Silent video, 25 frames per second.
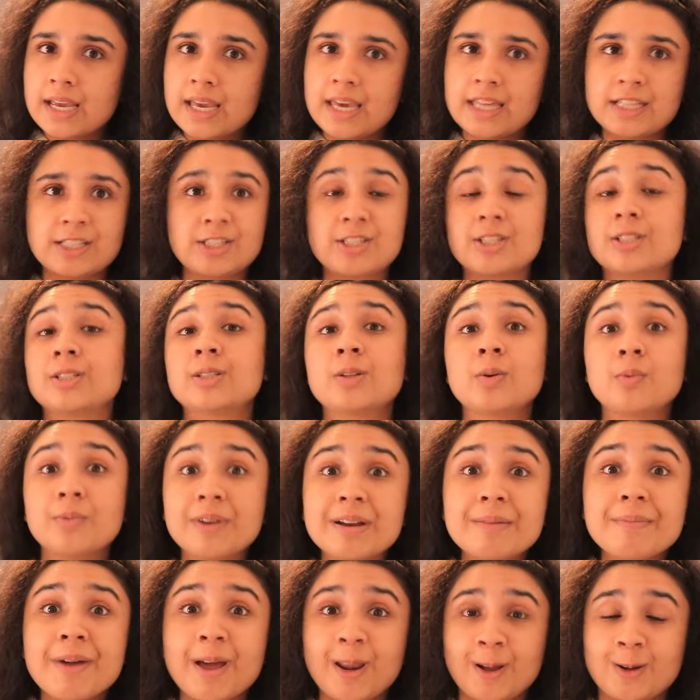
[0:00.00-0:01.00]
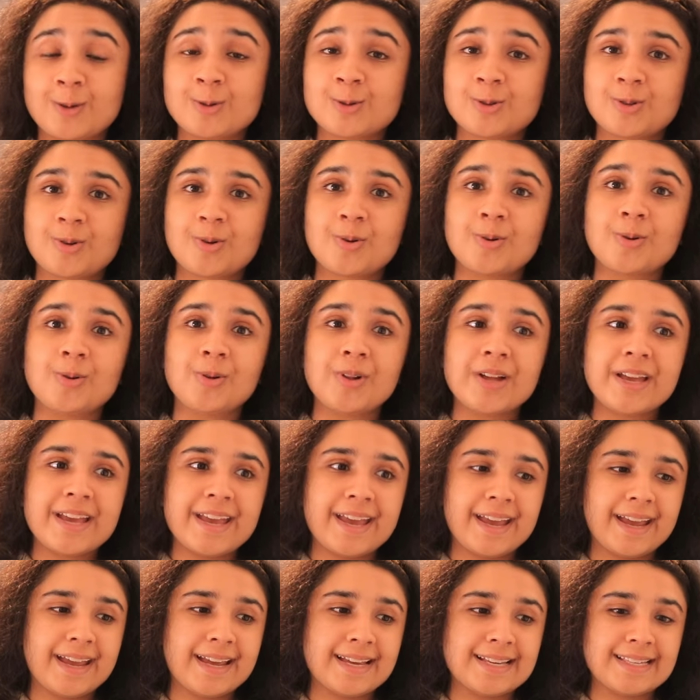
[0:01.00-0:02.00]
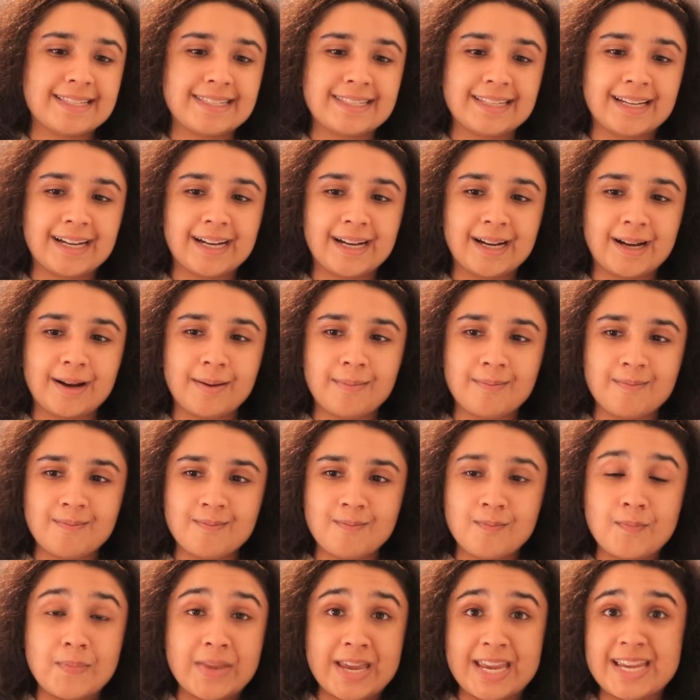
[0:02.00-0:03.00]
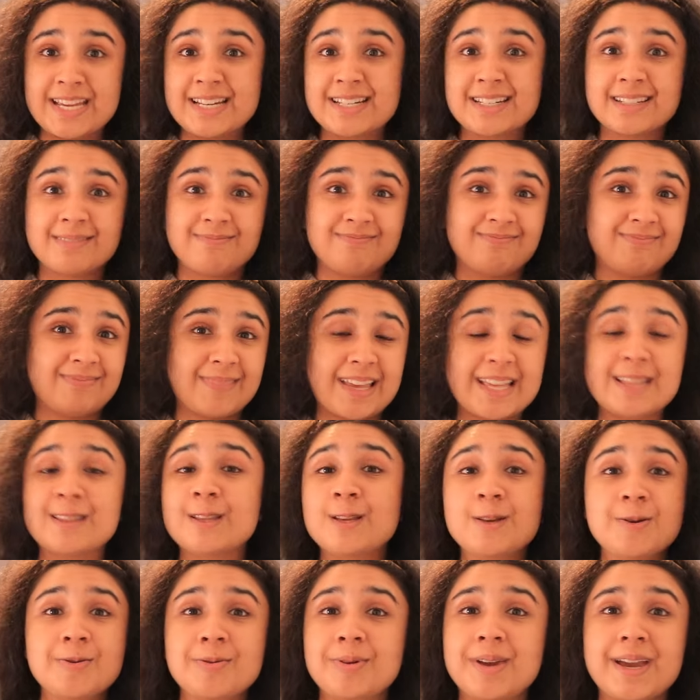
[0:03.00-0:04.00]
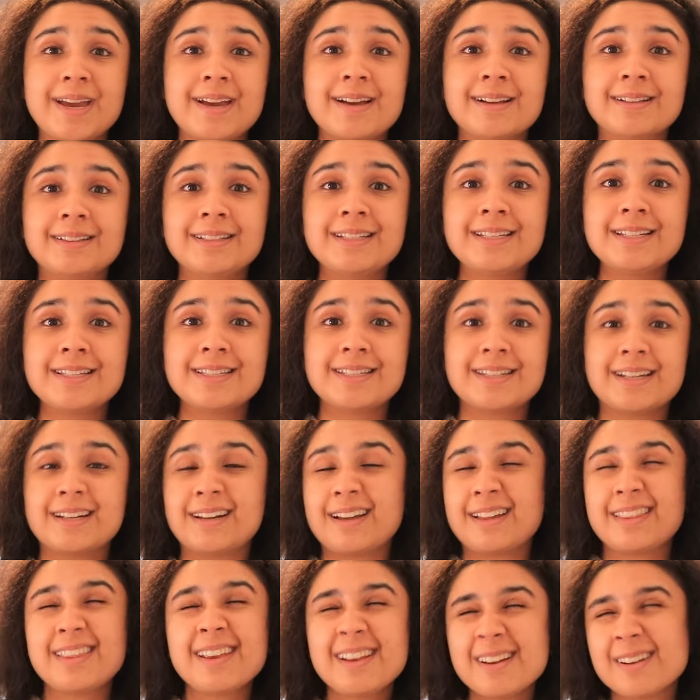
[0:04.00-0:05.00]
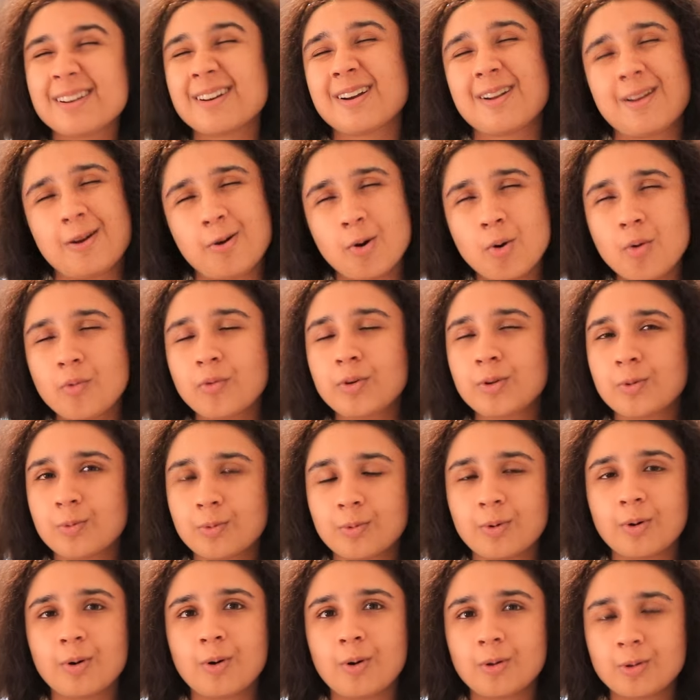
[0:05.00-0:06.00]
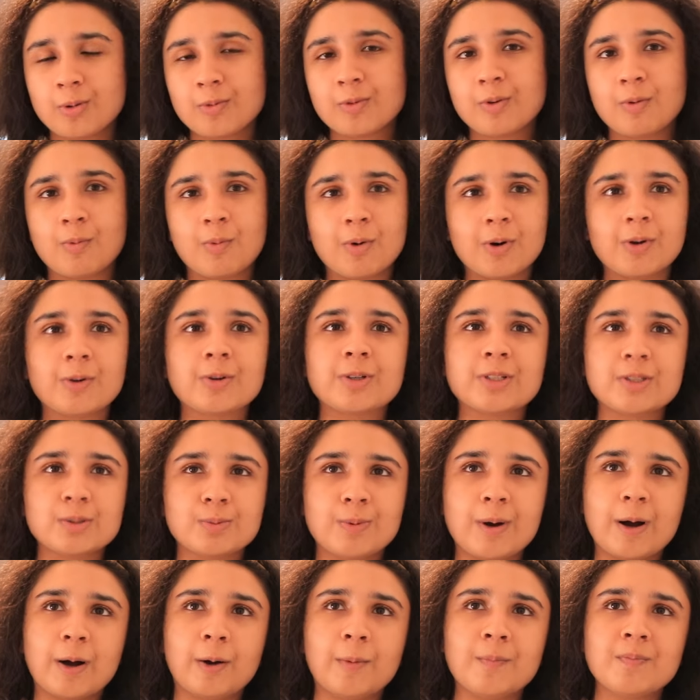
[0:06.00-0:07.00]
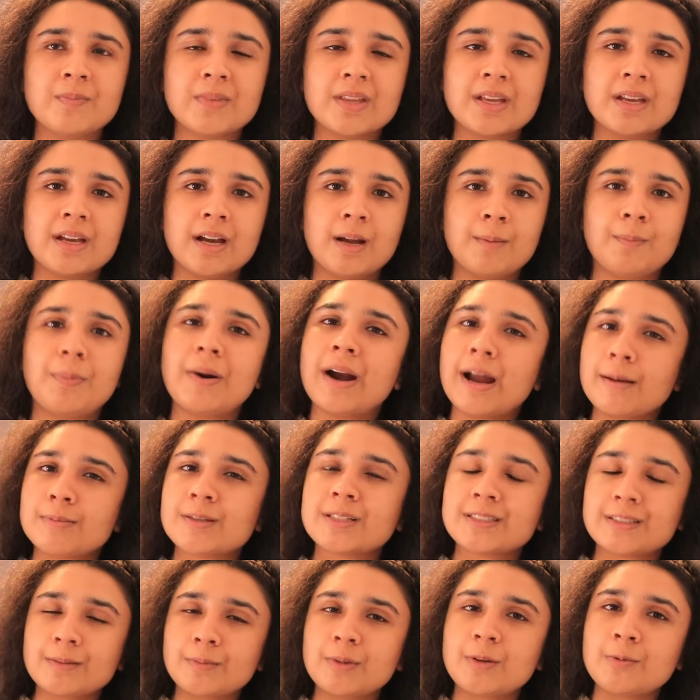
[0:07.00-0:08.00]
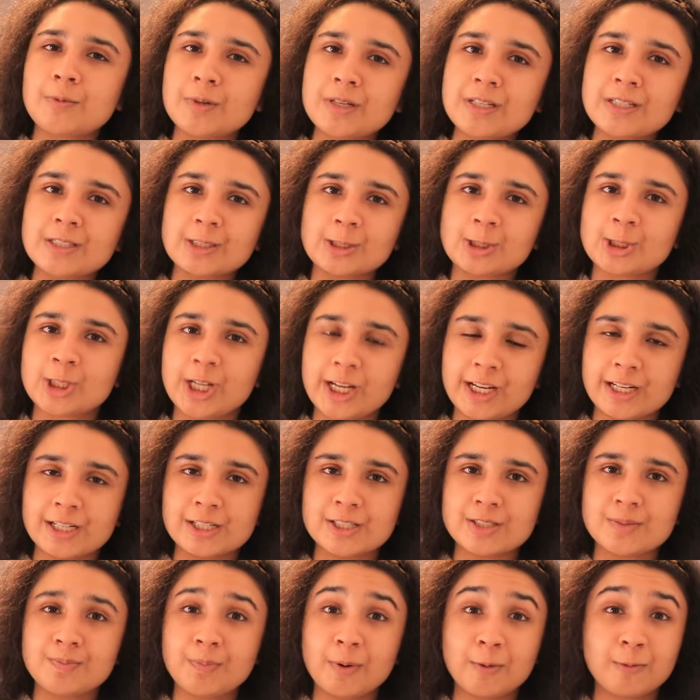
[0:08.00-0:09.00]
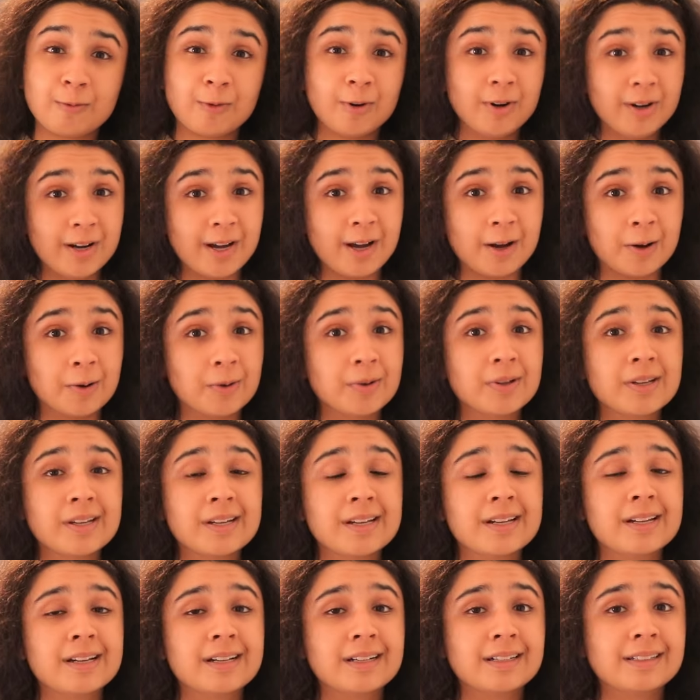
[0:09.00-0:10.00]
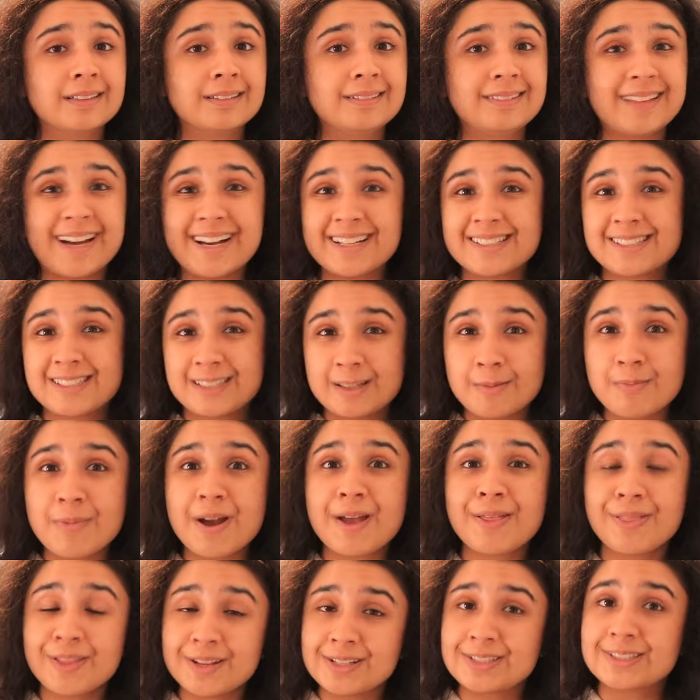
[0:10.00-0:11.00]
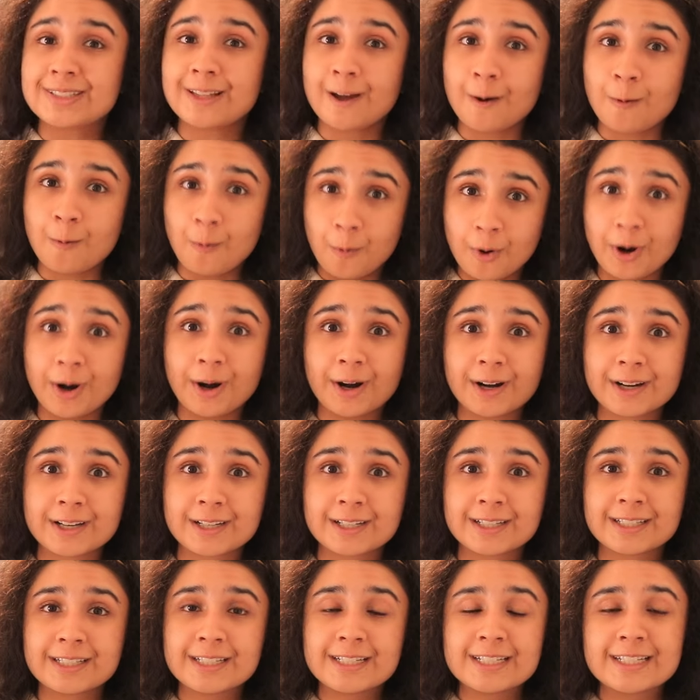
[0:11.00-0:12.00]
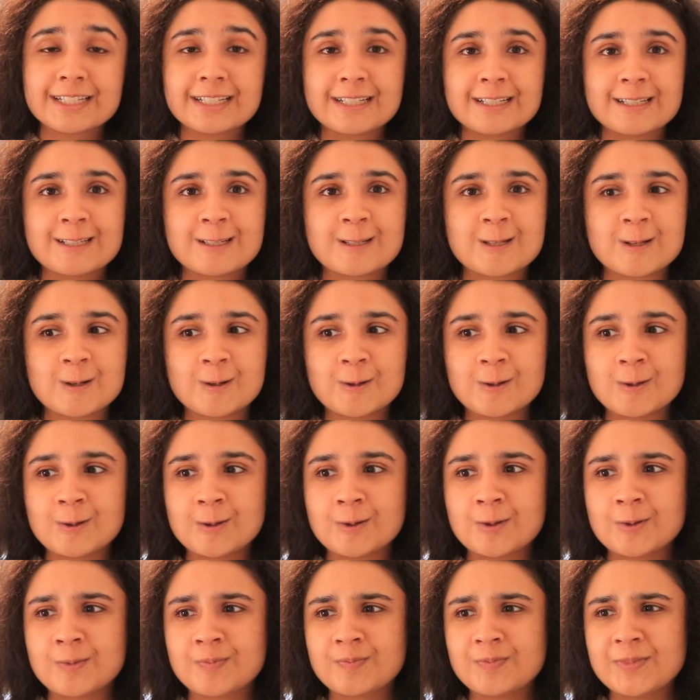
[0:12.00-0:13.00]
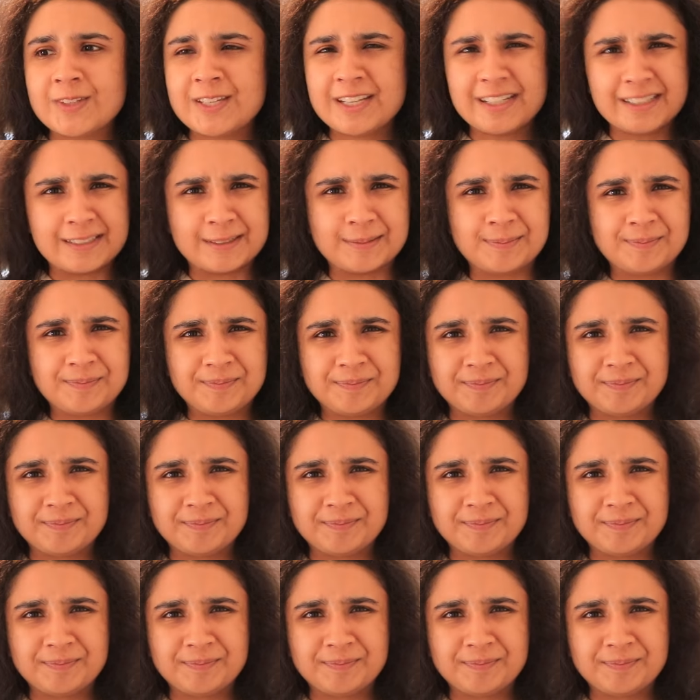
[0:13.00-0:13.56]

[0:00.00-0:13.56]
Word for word: It's just the way medical school is um, made in the UK at least, and I think over the all over the world as well. And perhaps that's something we need to change, but for now, that's the methods that work. So yeah.